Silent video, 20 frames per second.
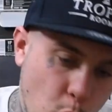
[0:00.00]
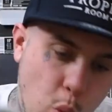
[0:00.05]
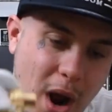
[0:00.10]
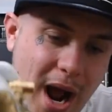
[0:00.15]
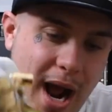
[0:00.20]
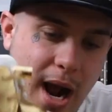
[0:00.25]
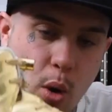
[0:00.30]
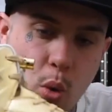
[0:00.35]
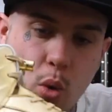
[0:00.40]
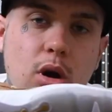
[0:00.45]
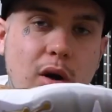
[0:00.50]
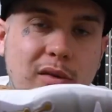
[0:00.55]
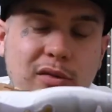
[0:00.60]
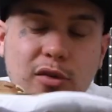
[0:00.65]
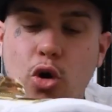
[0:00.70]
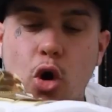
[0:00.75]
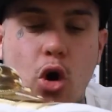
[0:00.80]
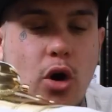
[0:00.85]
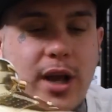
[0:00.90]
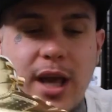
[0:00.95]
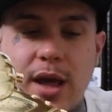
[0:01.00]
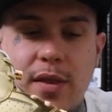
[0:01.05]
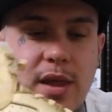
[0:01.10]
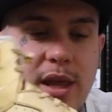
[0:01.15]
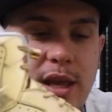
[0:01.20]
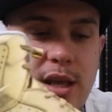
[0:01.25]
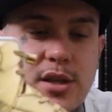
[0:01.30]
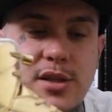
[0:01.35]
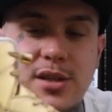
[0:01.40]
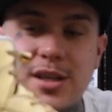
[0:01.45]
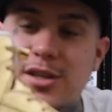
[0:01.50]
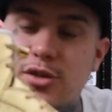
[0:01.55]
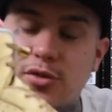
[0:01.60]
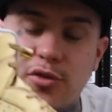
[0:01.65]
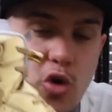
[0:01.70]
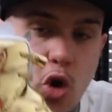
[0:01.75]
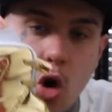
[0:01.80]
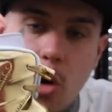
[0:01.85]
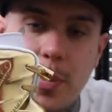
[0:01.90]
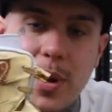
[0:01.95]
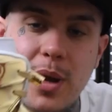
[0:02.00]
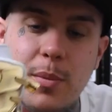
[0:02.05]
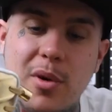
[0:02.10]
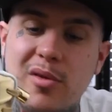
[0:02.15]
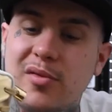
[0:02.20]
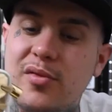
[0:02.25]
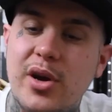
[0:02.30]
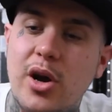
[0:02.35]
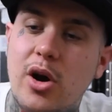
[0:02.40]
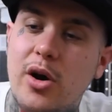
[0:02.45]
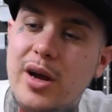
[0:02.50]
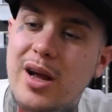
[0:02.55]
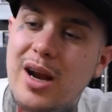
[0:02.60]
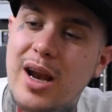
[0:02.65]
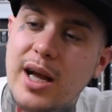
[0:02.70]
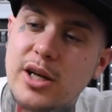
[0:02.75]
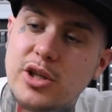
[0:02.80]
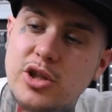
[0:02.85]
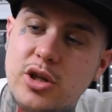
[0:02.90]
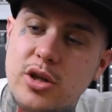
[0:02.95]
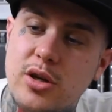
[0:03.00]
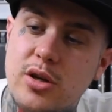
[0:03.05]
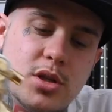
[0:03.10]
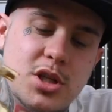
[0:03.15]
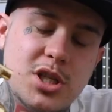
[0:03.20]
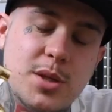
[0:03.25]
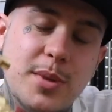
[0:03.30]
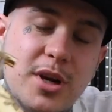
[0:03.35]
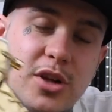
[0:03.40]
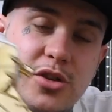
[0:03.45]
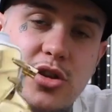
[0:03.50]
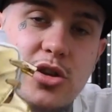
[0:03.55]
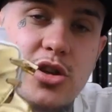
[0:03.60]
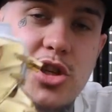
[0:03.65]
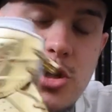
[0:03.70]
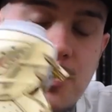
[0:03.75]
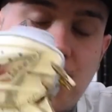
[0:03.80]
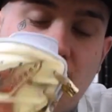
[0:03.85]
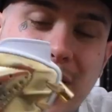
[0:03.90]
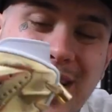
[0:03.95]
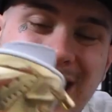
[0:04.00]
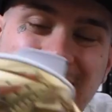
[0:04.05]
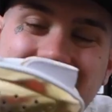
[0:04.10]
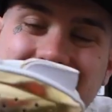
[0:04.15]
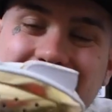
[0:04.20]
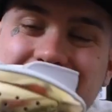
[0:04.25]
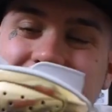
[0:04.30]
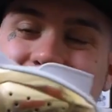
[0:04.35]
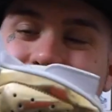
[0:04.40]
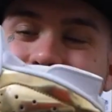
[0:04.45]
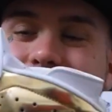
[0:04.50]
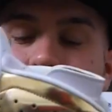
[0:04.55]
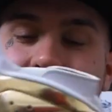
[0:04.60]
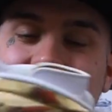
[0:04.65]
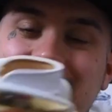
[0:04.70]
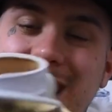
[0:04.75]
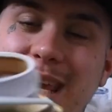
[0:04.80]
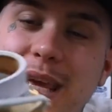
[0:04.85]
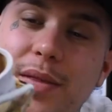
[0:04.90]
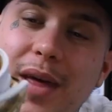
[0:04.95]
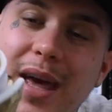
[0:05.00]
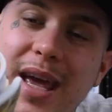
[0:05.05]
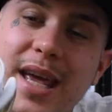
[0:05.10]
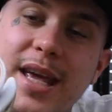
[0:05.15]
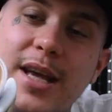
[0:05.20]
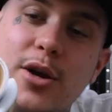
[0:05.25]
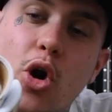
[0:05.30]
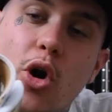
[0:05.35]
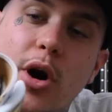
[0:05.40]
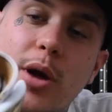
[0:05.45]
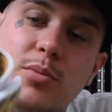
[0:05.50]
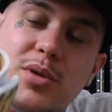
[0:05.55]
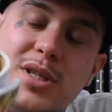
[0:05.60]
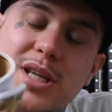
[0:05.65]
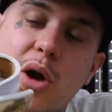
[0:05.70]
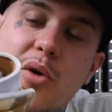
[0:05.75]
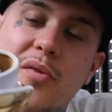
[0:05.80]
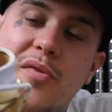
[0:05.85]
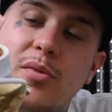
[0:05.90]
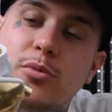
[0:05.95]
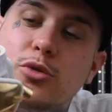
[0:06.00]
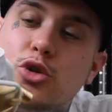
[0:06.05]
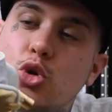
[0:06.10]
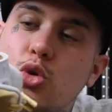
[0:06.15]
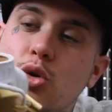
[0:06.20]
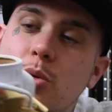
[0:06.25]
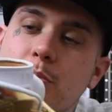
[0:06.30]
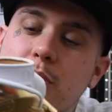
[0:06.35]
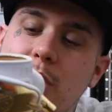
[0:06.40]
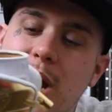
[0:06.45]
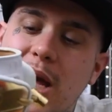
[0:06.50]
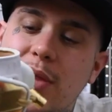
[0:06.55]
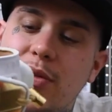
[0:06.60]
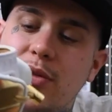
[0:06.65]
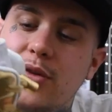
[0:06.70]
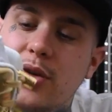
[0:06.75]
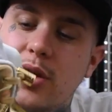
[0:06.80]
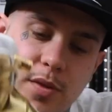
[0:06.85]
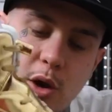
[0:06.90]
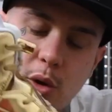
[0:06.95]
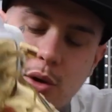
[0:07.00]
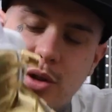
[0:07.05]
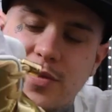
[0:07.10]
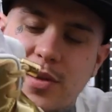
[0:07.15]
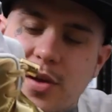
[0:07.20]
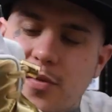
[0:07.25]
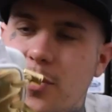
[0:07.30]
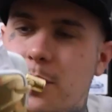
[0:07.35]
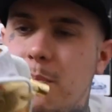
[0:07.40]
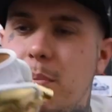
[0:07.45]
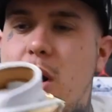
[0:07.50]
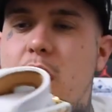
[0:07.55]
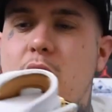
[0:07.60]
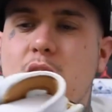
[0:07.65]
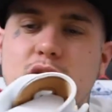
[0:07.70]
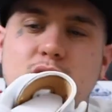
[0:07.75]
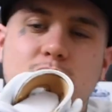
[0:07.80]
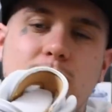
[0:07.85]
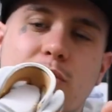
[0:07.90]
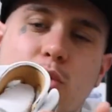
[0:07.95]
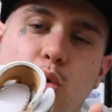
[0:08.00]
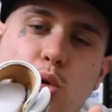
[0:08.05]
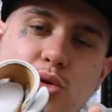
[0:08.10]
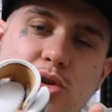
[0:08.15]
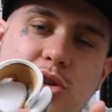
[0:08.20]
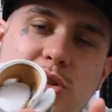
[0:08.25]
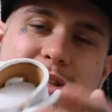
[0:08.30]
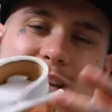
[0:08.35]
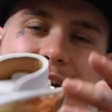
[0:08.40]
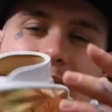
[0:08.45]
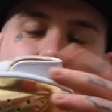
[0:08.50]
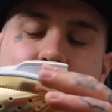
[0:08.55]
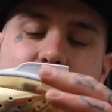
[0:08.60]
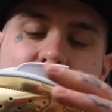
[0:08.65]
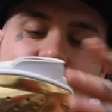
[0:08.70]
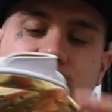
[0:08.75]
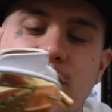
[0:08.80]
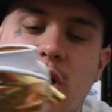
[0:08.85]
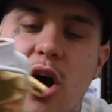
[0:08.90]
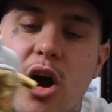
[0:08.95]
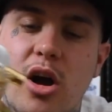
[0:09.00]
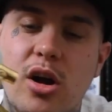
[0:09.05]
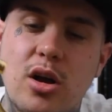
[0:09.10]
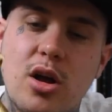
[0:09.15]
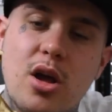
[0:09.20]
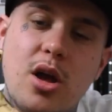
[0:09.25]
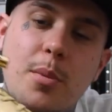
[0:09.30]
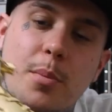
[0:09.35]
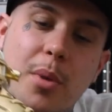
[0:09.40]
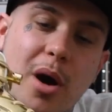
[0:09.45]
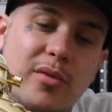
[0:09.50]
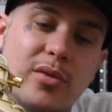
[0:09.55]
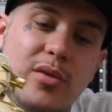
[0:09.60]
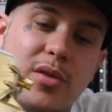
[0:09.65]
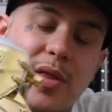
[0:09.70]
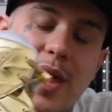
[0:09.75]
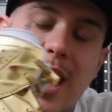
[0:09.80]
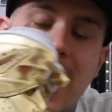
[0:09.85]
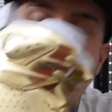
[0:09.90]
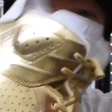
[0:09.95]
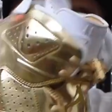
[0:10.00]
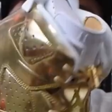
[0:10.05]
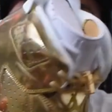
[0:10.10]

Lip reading: wow, I've got to get these. These have got to be in my VI collection. Similar to Spike Lee's PE that he got himself from Jordan Brand. The only different parts are of course the tab and the tongue. But other than that,